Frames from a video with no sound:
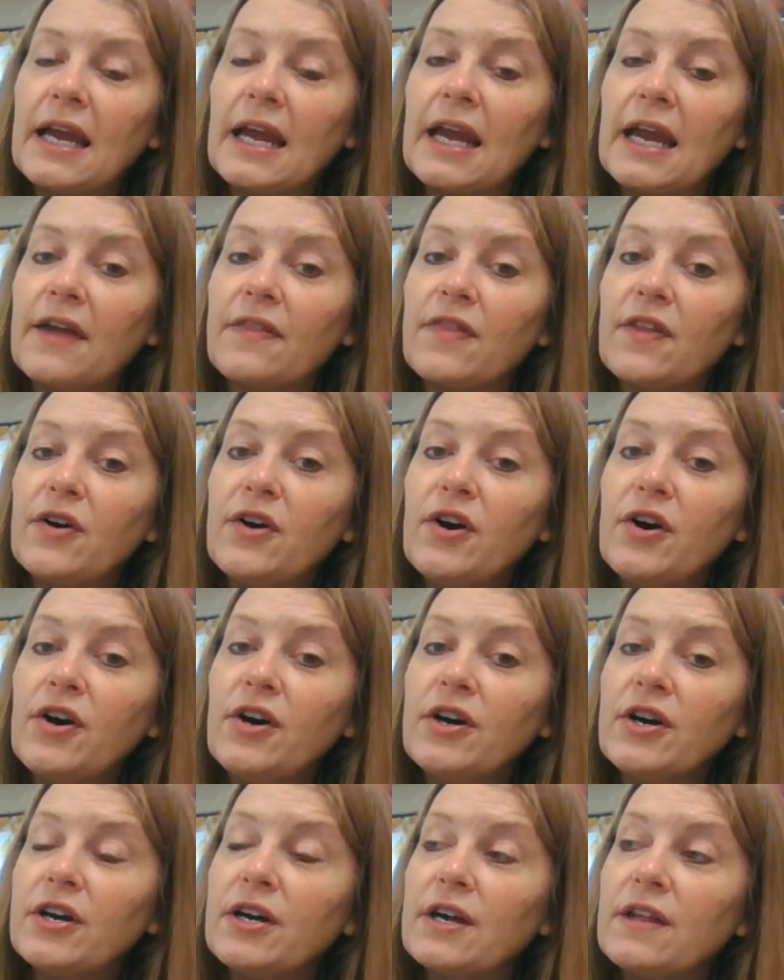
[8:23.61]
And the
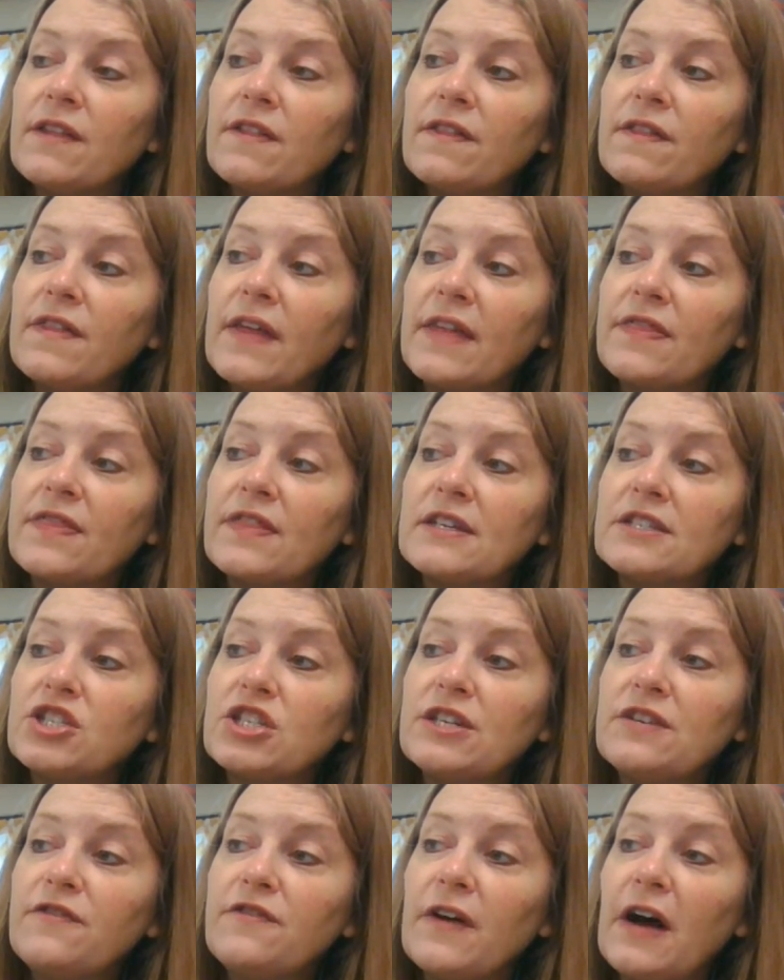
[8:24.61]
hook that the
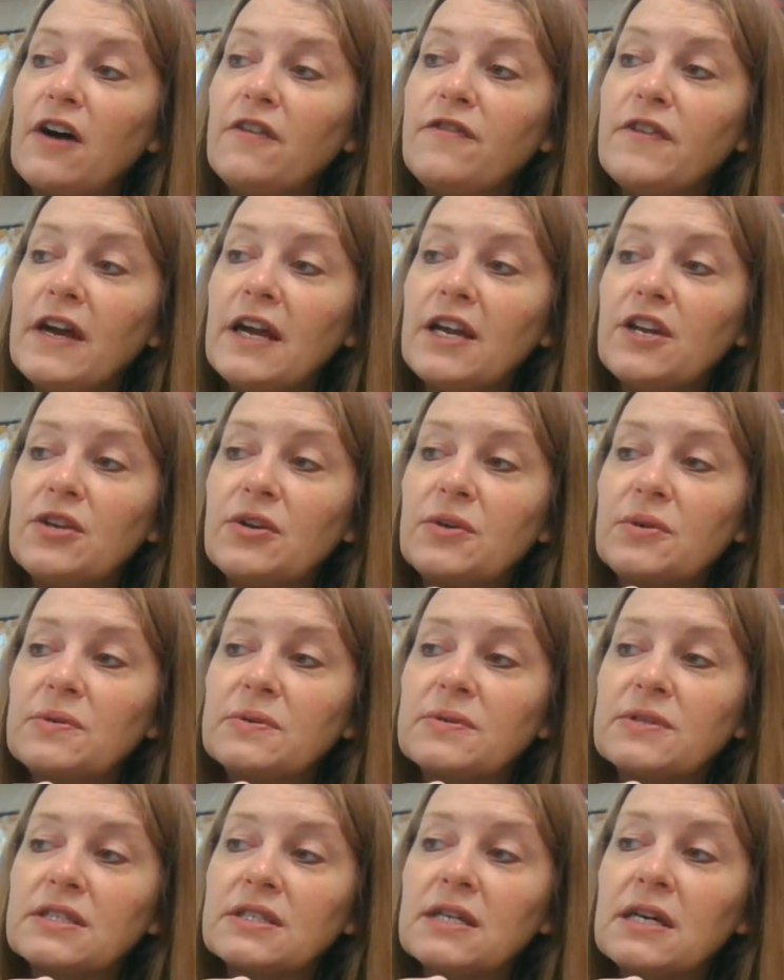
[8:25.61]
chief elf had
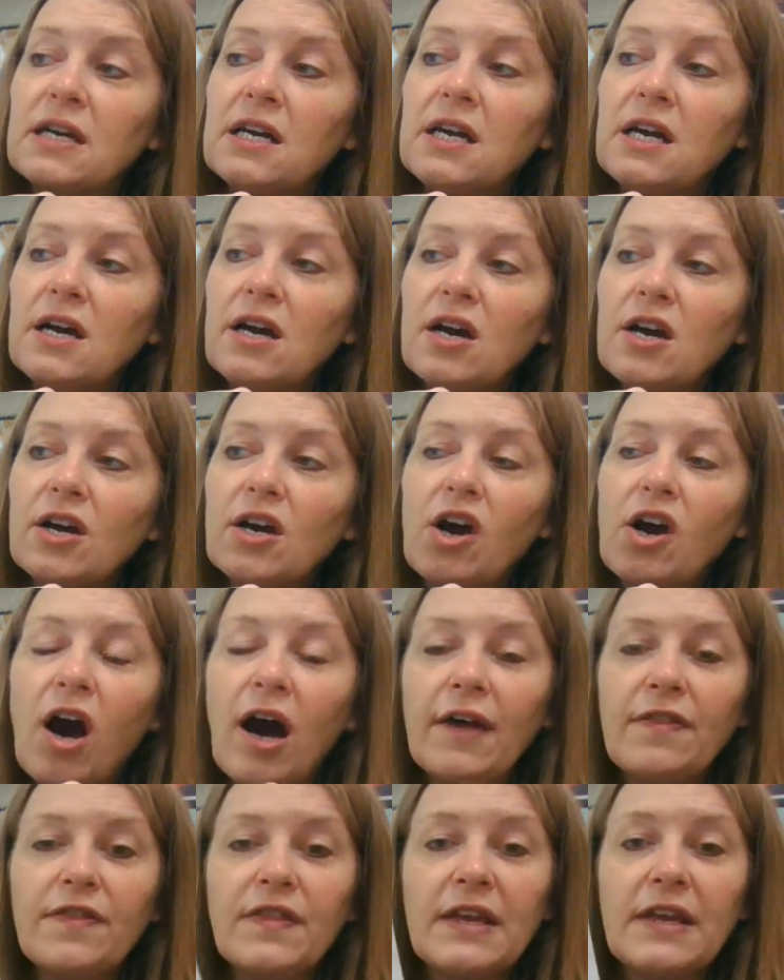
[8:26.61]
used
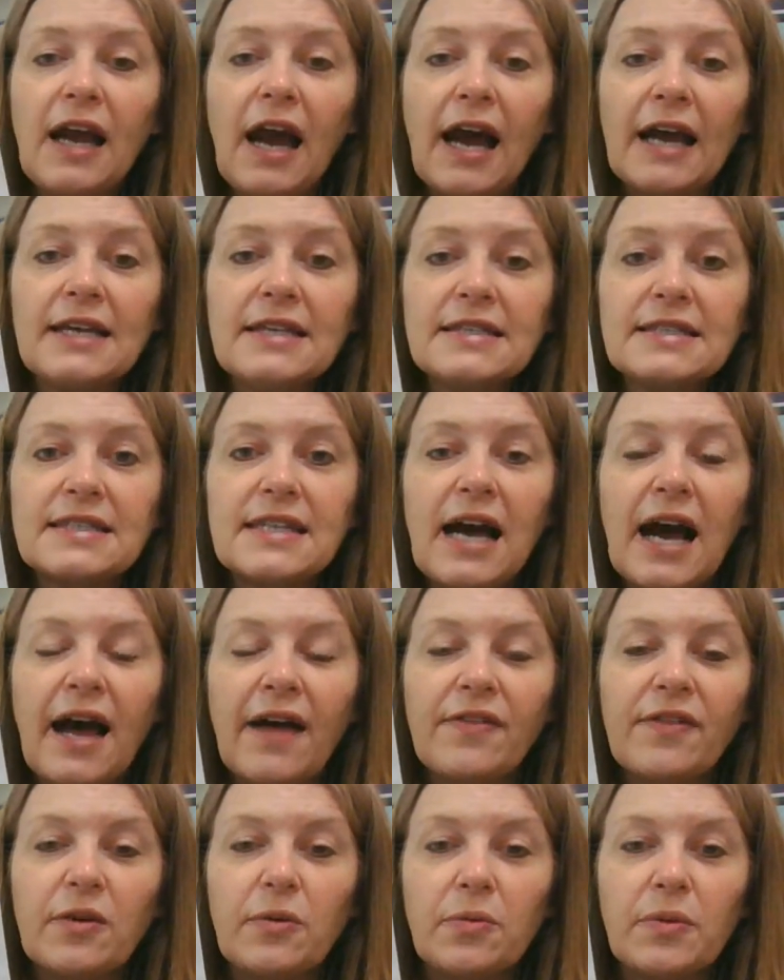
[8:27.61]
caught the ice
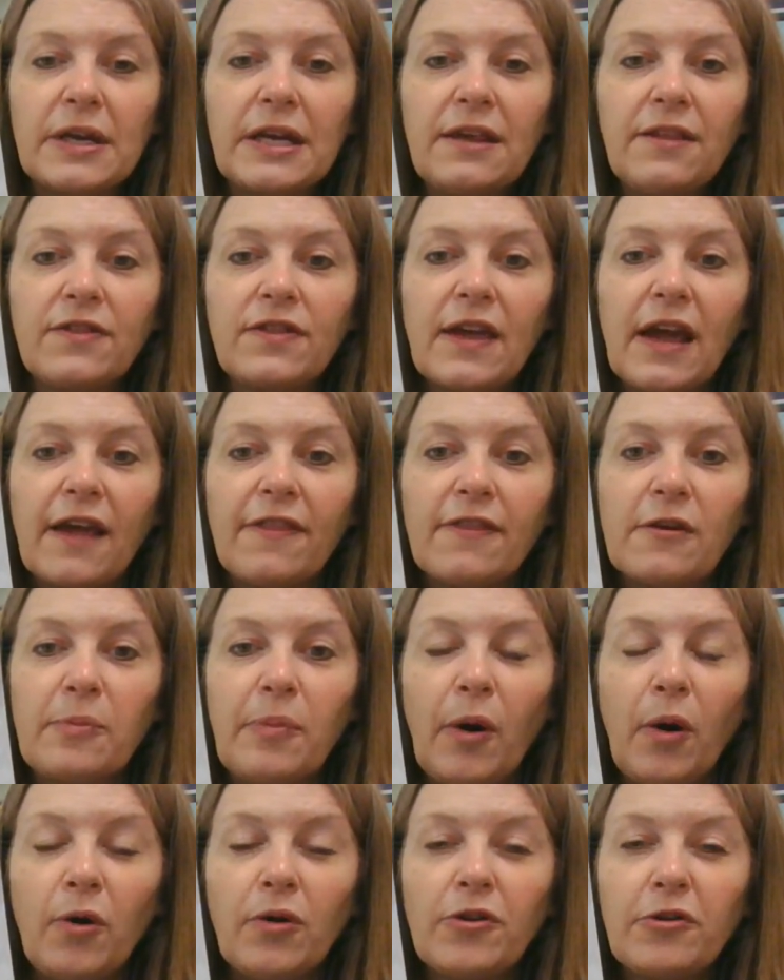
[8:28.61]
on the wreath, and the
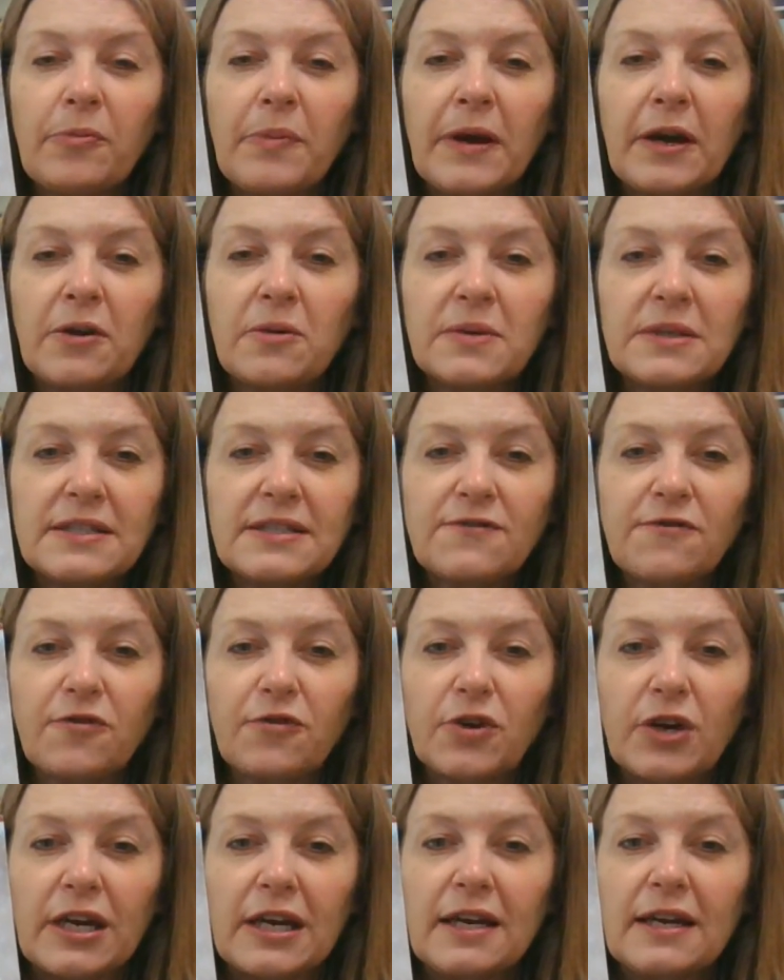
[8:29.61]
polar bear was
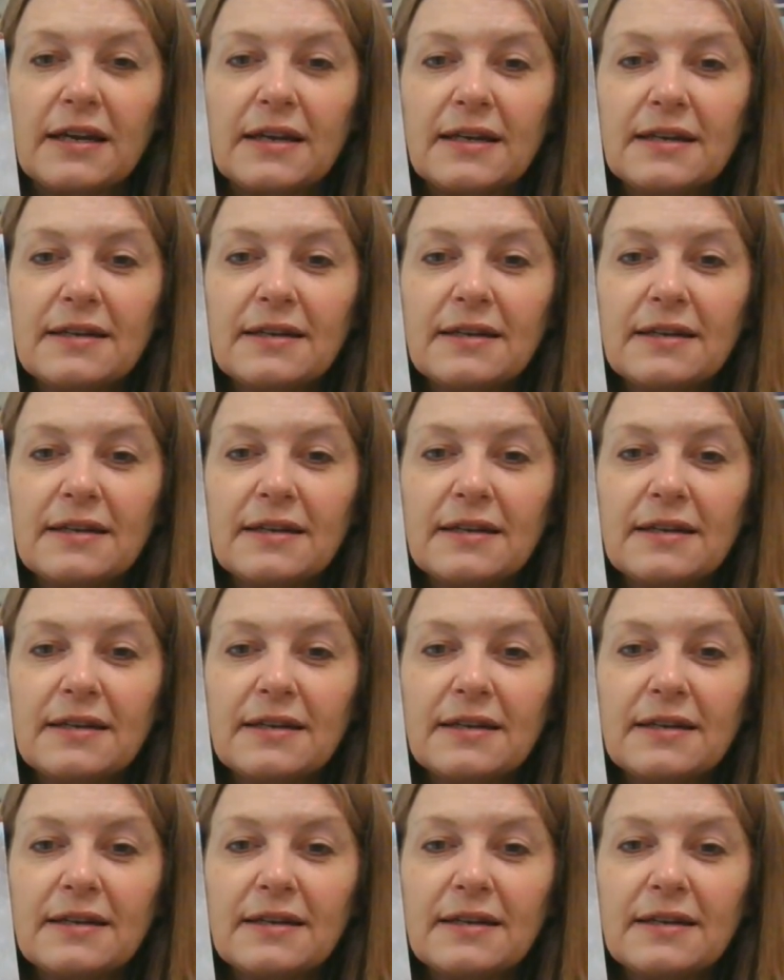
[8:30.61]
free.